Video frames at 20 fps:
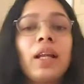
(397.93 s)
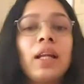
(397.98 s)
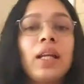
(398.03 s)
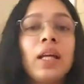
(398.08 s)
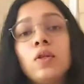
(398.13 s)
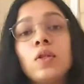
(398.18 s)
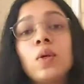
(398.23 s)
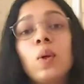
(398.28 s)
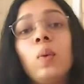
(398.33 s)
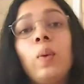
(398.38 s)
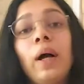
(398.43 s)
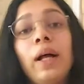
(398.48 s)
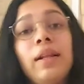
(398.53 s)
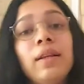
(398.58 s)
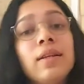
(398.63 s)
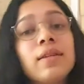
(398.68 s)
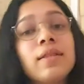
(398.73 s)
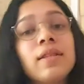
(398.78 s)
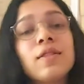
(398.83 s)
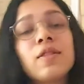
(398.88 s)
So while
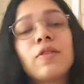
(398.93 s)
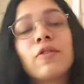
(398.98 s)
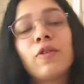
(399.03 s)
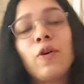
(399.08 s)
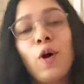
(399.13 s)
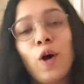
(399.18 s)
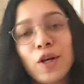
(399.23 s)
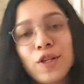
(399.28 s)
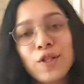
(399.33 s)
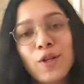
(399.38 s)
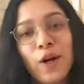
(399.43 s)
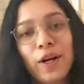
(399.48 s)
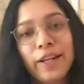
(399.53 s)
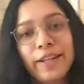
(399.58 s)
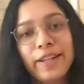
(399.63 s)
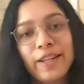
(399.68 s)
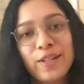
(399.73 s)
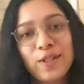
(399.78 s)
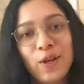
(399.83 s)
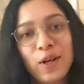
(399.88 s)
this is of course not
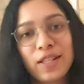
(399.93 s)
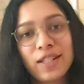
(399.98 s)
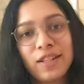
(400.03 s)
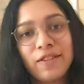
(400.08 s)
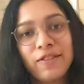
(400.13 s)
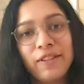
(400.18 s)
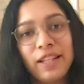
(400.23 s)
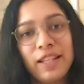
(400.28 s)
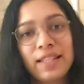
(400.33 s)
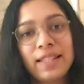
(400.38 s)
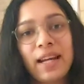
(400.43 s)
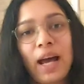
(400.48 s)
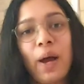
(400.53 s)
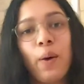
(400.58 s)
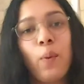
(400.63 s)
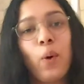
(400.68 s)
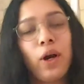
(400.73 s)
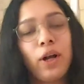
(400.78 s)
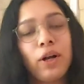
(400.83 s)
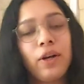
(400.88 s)
an exhaustive list, I
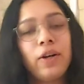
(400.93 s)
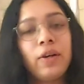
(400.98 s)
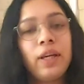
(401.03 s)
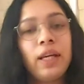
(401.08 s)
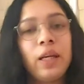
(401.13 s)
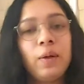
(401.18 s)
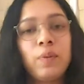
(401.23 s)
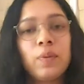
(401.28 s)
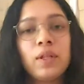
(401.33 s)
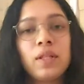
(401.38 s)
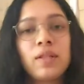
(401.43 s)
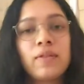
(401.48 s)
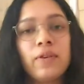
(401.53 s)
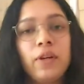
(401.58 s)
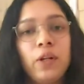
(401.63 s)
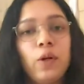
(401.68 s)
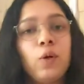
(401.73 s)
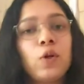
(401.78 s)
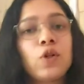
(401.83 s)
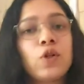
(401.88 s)
wanted to keep this
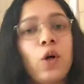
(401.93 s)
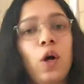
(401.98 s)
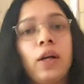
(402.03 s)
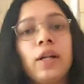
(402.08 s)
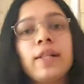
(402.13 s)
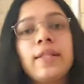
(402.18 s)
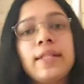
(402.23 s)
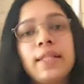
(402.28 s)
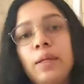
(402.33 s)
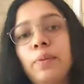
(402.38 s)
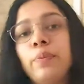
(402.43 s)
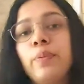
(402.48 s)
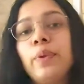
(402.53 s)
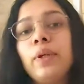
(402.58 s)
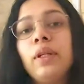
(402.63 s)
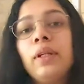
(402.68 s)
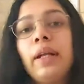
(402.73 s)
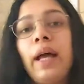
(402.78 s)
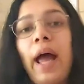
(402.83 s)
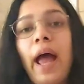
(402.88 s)
video short and
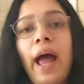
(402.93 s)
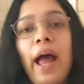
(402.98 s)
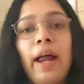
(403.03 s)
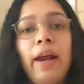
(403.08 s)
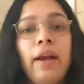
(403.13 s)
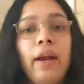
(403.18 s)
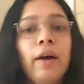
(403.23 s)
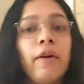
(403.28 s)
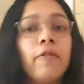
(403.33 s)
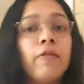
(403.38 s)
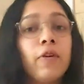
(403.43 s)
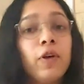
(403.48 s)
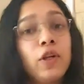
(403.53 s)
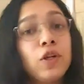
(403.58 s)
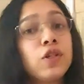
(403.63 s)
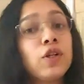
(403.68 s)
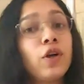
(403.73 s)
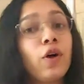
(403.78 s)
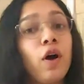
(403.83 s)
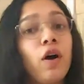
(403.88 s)
simple and
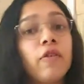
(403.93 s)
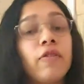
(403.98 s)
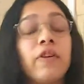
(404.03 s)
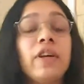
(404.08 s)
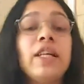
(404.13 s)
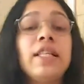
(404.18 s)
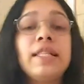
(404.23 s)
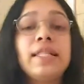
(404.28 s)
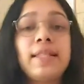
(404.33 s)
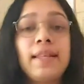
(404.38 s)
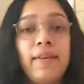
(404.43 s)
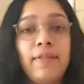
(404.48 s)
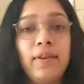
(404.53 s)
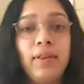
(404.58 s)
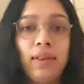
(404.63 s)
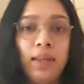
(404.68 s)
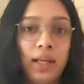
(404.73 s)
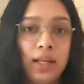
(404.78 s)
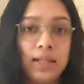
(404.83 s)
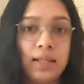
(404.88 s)
finish it off in
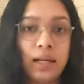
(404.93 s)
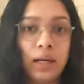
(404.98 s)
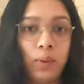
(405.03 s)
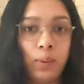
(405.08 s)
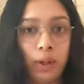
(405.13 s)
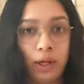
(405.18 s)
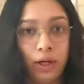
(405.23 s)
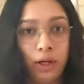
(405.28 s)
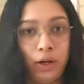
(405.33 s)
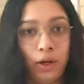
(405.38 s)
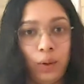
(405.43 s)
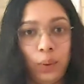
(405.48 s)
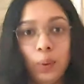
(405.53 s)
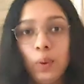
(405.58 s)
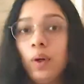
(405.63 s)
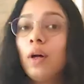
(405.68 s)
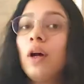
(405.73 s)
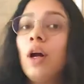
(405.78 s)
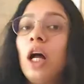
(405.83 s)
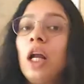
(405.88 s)
7 things that we can
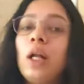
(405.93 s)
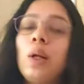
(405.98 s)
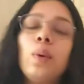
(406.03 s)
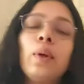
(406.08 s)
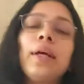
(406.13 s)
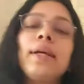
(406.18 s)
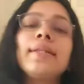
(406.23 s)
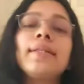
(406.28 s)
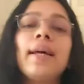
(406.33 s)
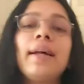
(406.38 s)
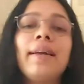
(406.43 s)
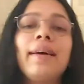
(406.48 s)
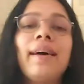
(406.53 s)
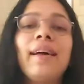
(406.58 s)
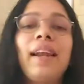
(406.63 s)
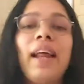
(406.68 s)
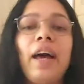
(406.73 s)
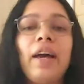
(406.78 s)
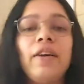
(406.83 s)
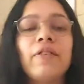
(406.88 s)
do to reset
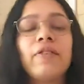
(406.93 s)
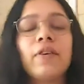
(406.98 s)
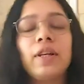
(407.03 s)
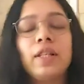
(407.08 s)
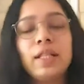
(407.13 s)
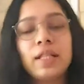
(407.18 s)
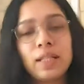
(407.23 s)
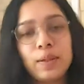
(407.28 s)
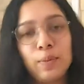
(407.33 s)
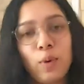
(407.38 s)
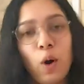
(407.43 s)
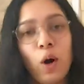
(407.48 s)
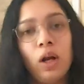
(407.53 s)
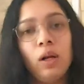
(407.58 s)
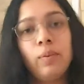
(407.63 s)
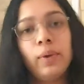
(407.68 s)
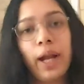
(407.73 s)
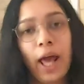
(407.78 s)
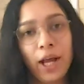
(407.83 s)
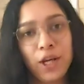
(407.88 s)
our life in small
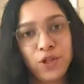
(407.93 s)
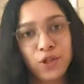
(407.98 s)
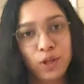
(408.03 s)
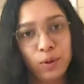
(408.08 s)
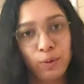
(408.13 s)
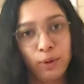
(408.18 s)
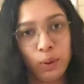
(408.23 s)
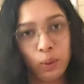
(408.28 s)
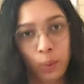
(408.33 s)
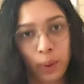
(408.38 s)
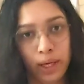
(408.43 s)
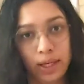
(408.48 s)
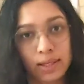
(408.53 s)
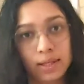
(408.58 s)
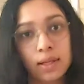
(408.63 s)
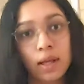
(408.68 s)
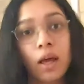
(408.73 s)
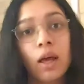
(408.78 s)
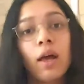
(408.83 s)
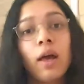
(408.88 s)
but actionable
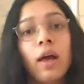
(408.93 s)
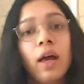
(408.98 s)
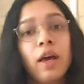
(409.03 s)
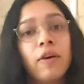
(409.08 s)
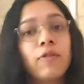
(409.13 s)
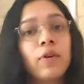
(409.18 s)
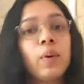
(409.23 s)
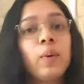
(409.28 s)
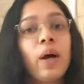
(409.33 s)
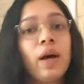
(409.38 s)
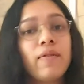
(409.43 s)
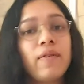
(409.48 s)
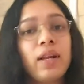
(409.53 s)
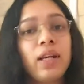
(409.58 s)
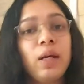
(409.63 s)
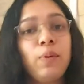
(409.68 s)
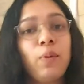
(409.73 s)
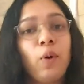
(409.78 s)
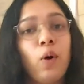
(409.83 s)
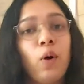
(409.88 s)
ways. If you have
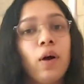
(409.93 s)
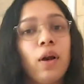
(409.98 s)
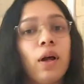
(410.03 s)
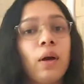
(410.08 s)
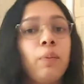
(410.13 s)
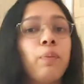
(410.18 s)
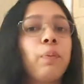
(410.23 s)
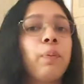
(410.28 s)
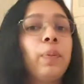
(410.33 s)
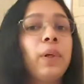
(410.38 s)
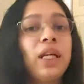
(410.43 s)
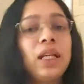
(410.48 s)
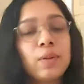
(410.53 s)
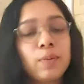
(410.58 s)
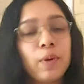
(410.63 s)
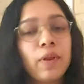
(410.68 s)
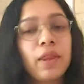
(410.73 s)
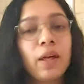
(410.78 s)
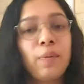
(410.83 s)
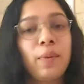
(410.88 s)
any more, please
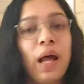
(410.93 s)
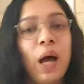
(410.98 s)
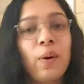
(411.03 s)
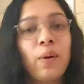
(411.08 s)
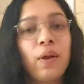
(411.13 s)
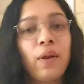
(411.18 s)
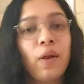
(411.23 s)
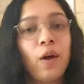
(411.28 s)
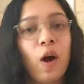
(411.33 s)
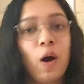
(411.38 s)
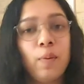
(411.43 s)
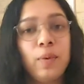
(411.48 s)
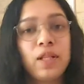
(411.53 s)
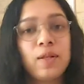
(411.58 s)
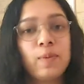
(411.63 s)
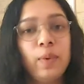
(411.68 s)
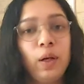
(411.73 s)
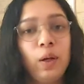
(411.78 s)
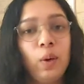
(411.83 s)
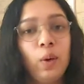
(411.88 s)
put them down in the
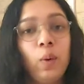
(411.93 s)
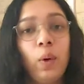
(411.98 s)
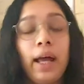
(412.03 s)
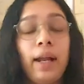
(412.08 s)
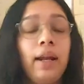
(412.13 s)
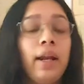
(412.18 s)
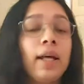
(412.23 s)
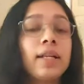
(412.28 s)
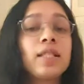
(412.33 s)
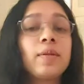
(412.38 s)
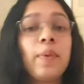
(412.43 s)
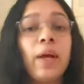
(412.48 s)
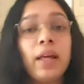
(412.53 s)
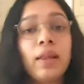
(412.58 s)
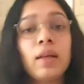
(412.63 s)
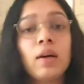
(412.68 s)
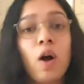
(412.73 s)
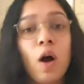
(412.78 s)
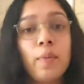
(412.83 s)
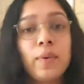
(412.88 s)
comments below, and let's make
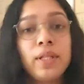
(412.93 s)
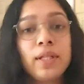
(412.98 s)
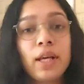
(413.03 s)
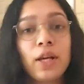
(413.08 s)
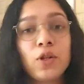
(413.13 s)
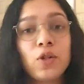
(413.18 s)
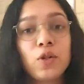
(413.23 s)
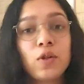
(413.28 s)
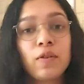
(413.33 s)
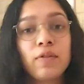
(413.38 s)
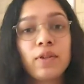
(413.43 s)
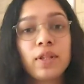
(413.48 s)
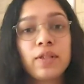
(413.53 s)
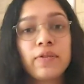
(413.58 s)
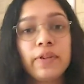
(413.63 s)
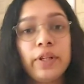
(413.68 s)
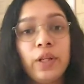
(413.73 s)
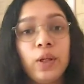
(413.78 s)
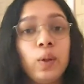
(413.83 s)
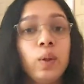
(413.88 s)
the comment section of this
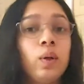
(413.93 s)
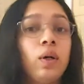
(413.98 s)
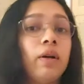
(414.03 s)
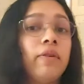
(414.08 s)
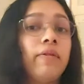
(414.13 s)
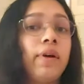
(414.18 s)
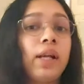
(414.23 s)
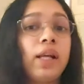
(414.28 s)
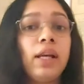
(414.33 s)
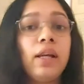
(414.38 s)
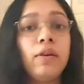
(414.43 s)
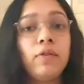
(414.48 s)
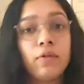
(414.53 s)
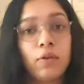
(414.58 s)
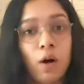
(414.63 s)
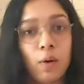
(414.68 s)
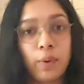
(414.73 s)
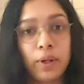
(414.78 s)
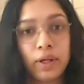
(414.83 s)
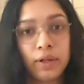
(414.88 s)
video a very
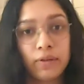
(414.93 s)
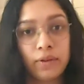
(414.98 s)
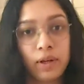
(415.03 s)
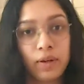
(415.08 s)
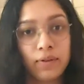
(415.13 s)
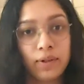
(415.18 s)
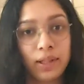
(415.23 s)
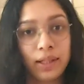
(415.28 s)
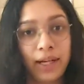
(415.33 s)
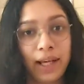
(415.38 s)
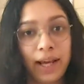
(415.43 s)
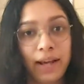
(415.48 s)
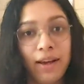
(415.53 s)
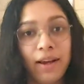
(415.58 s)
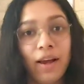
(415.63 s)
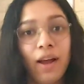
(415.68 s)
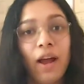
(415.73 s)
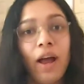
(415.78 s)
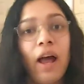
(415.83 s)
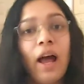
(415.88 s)
informative give and
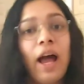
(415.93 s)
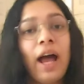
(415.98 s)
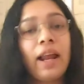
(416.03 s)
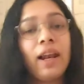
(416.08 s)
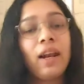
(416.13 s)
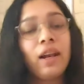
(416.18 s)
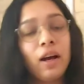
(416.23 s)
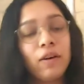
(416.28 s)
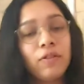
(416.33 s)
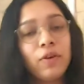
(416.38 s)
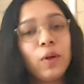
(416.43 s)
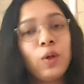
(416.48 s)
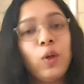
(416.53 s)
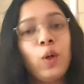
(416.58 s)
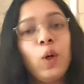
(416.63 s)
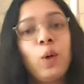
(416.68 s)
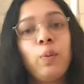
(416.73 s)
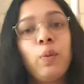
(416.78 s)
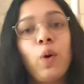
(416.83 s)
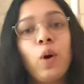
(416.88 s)
take. I'd love to
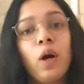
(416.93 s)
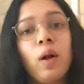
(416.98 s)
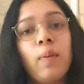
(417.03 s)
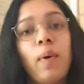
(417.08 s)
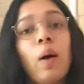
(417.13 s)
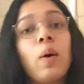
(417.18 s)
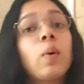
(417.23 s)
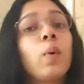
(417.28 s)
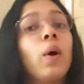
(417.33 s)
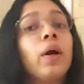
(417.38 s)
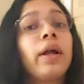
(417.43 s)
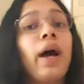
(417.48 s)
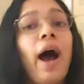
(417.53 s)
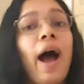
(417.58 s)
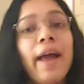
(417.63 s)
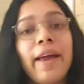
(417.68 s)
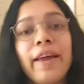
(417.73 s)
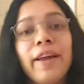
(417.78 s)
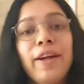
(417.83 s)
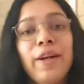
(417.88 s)
know more about what
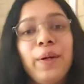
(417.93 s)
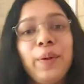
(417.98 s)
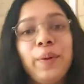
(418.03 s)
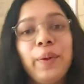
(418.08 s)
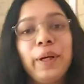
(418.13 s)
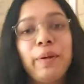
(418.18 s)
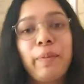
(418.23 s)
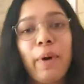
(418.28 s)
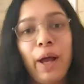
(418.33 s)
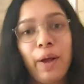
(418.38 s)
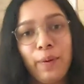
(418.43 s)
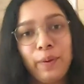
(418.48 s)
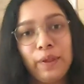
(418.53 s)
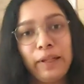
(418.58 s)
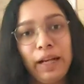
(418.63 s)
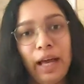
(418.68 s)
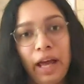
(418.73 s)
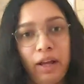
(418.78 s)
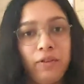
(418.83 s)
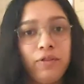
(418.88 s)
I can do in my own
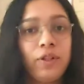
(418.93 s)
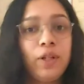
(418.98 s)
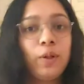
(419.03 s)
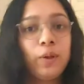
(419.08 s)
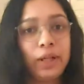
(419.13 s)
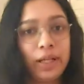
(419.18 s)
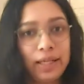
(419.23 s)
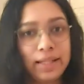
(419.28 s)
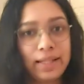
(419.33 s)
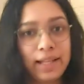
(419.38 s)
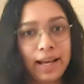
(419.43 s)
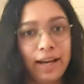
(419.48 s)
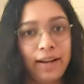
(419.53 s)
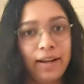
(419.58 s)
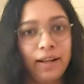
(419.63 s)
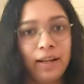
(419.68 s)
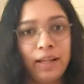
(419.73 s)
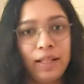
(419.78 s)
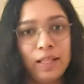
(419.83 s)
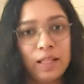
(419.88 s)
life to
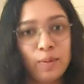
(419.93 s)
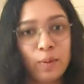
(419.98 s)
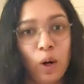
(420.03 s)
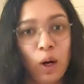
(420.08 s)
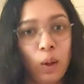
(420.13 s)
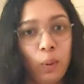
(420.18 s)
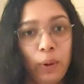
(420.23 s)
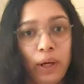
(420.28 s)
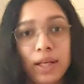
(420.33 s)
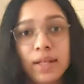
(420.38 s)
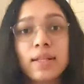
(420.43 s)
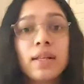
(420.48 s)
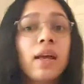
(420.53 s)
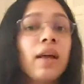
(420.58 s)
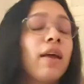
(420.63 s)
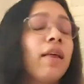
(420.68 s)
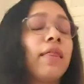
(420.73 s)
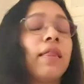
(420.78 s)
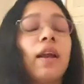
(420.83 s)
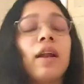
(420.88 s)
reset in small ways
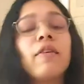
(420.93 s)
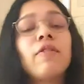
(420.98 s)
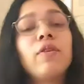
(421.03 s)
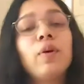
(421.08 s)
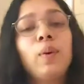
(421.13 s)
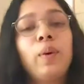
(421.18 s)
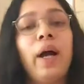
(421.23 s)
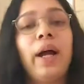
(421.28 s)
that I have no